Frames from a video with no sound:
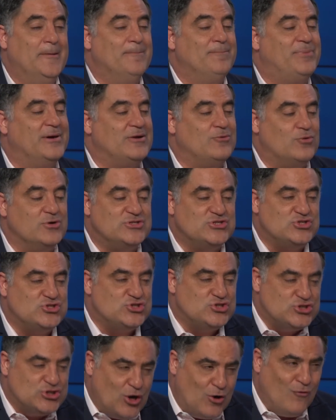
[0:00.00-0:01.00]
But what's
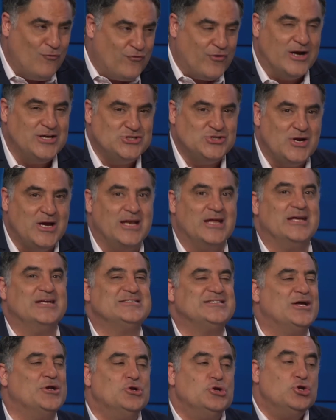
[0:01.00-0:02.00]
so frustrating is
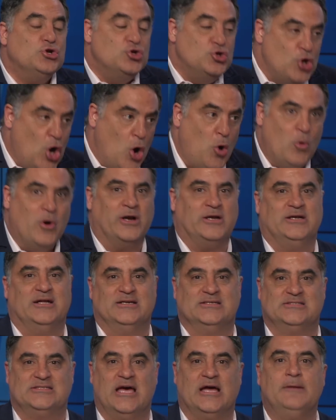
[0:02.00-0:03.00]
that no one
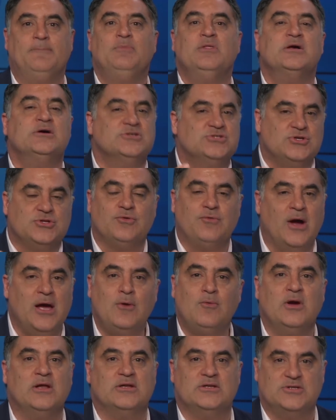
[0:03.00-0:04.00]
does that. So the right
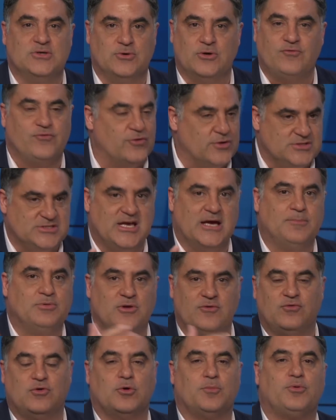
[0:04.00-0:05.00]
way to do it, for example,
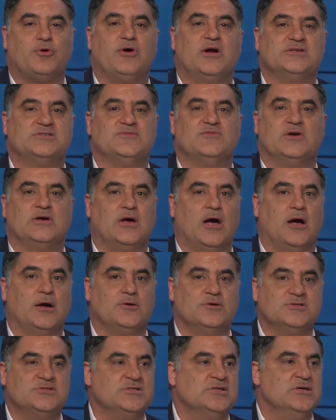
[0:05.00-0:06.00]
if you're a progressive in
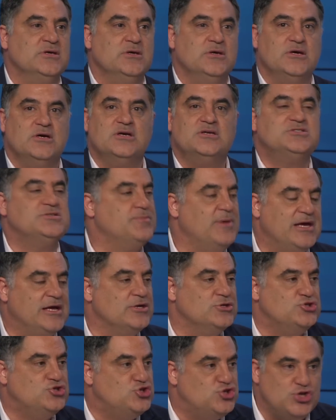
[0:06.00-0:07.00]
Congress, is to make a
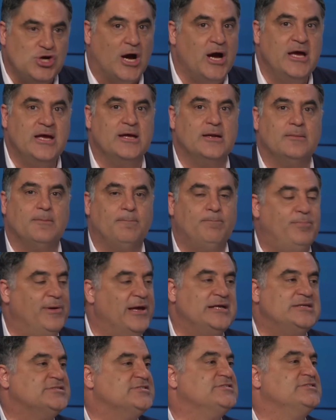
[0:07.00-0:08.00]
giant
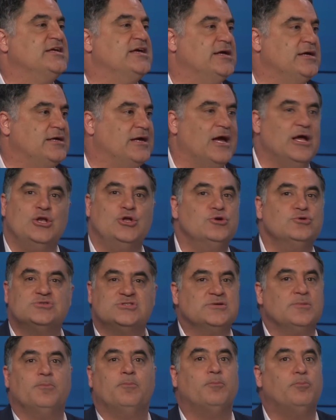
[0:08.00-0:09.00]
big stink and use
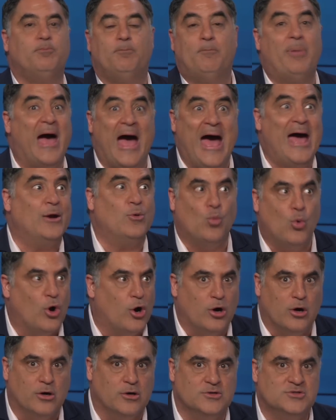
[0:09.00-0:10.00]
some bad
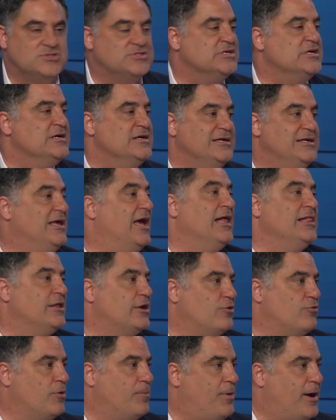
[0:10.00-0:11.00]
words, yell at
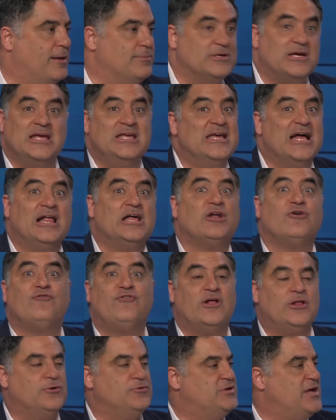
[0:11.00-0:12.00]
a Republican, yell at a
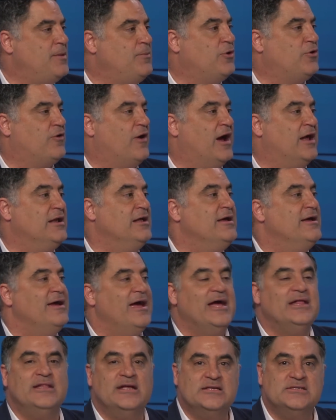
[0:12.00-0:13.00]
fellow Democrat,
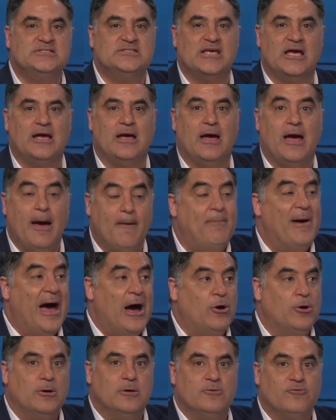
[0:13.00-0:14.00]
and then say
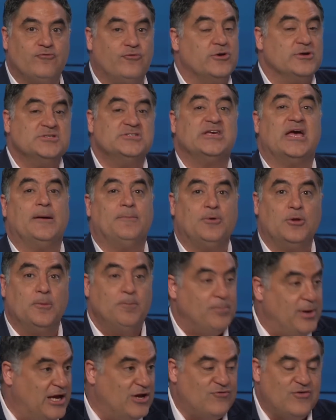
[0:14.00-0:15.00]
about, for example,
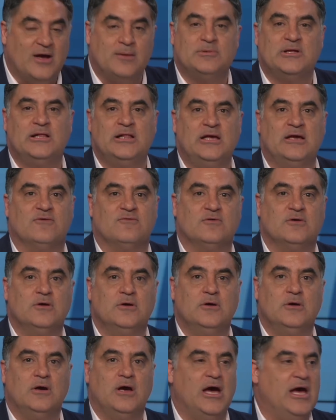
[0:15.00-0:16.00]
paid family leave.
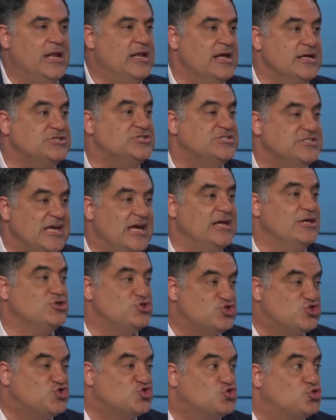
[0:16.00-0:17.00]
And then say,
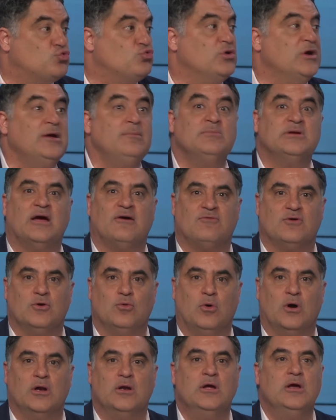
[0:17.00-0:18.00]
scream to
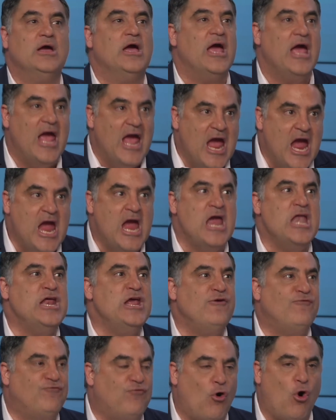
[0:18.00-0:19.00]
everyone,
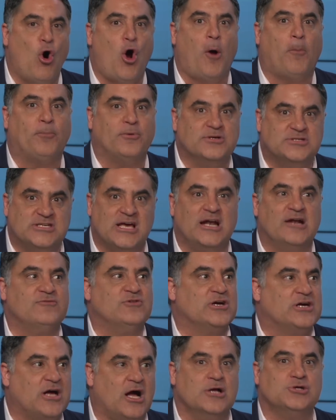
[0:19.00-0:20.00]
eighty-four percent of
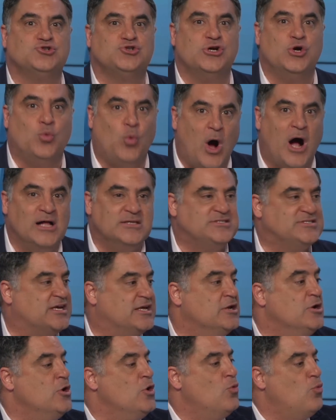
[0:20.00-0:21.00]
the country wants
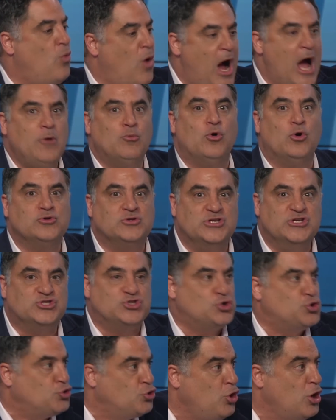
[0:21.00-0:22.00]
it. Why won't these
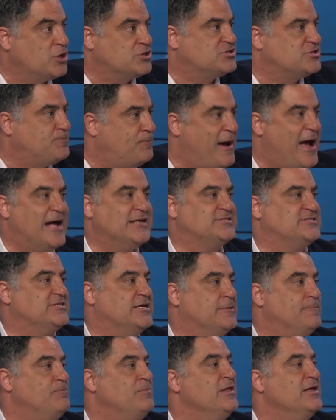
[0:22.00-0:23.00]
crooks pass
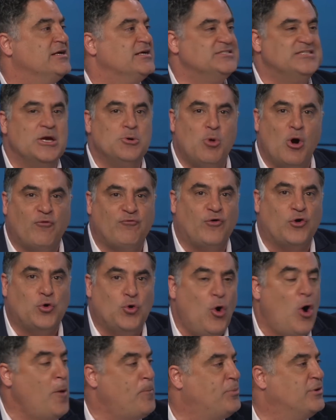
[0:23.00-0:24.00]
it? Because they work for
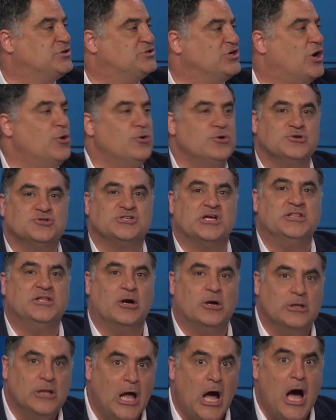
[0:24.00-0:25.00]
corporate donors and
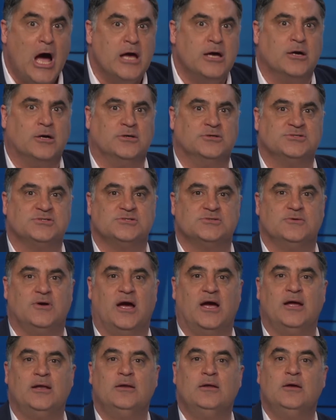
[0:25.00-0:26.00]
they're liars,
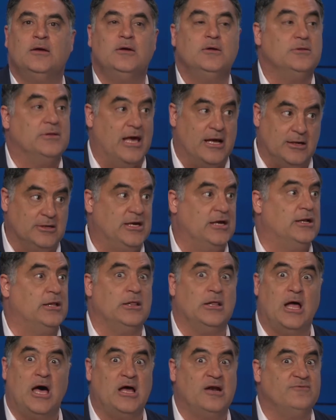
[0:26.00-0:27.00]
right? That'll get a
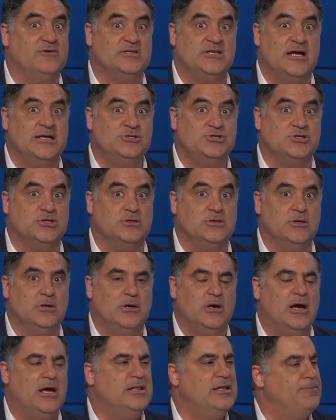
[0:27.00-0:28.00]
lot of attention.
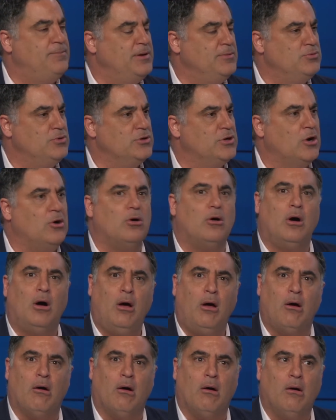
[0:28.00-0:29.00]
And then people will go,
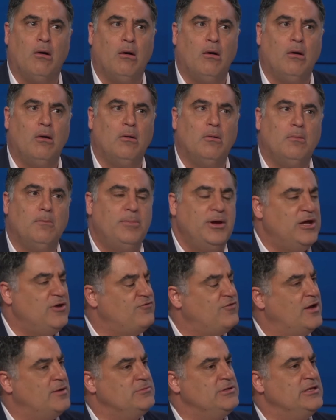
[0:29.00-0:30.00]
huh? Paid
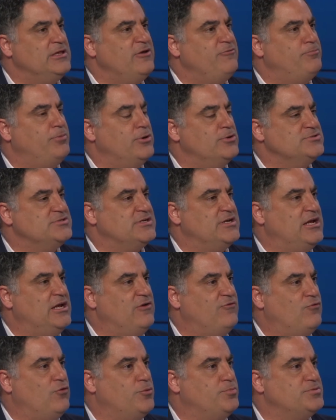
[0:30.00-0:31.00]
family leave polls at
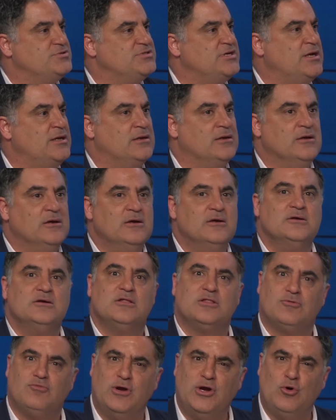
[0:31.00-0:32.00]
eighty-four percent.
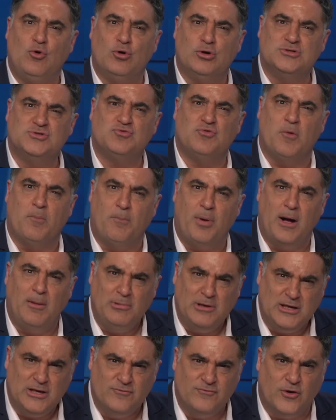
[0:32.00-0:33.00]
Three quarters of
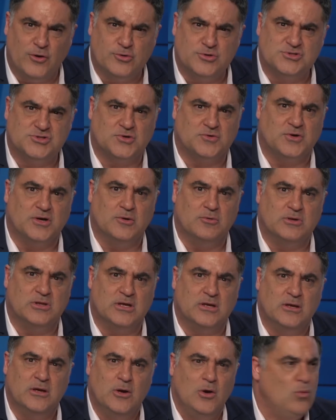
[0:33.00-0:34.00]
Republican voters agree with
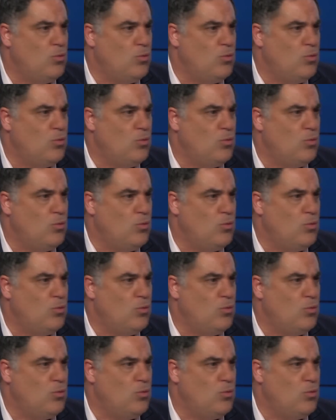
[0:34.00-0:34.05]
it.